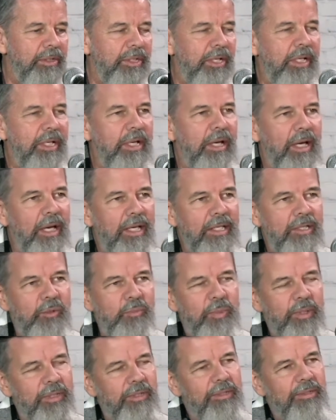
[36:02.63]
city
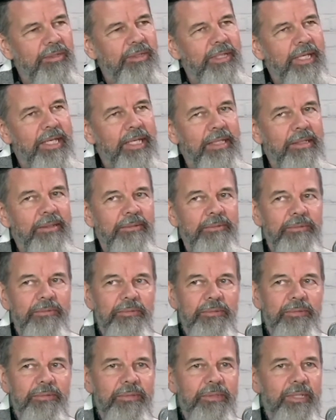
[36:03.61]
hospitals
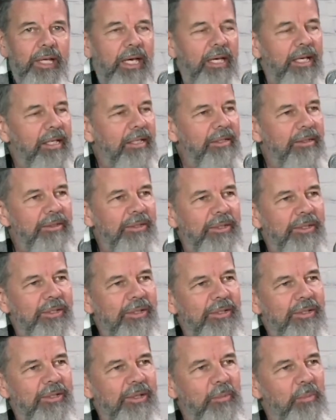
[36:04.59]
have
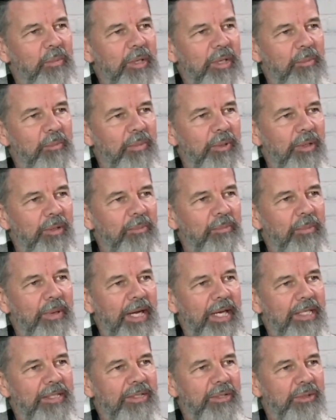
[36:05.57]
thousands of people
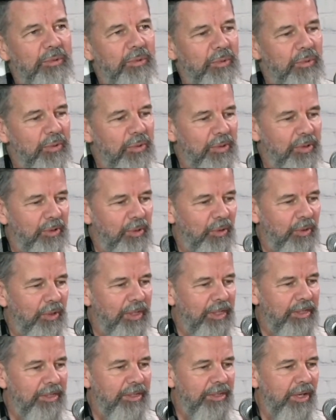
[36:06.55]
pass through their
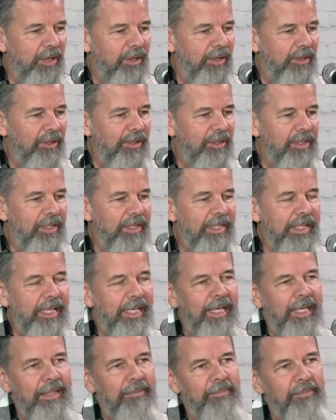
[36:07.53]
doors all the
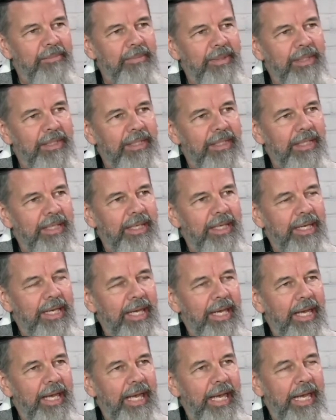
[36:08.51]
time,
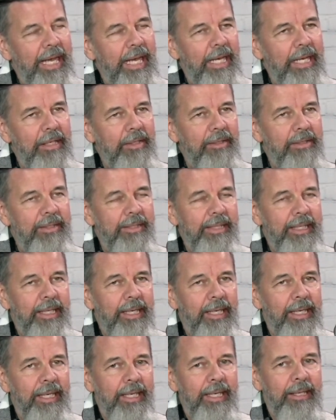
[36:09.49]
and
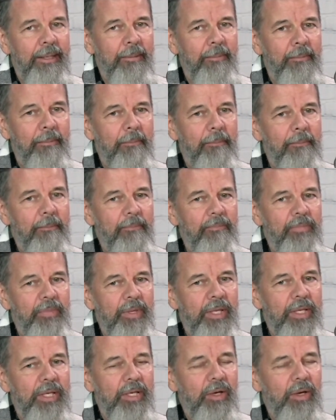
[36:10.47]

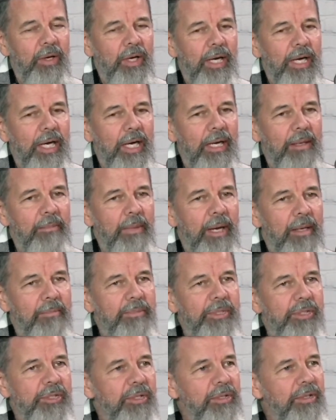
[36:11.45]
you know,
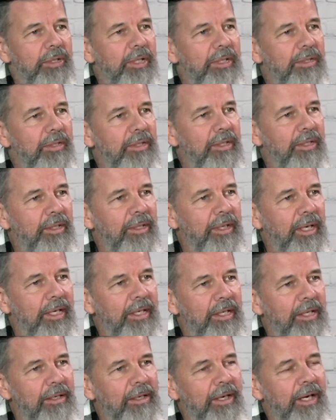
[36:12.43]
I'm sure that
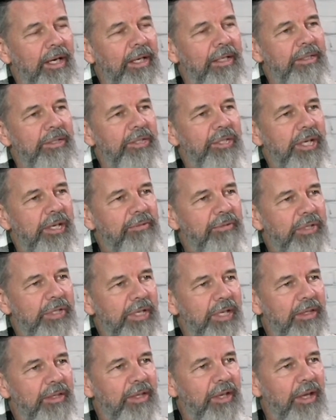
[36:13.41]
there are
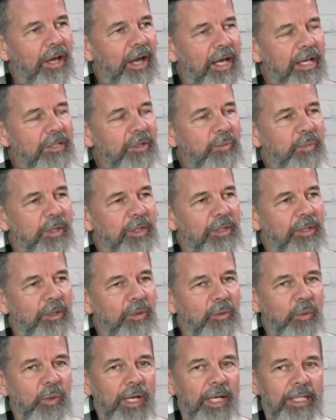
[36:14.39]
shifts at the
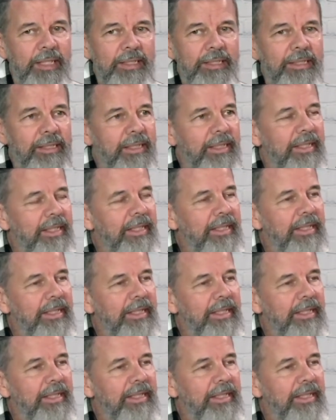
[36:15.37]
hospital when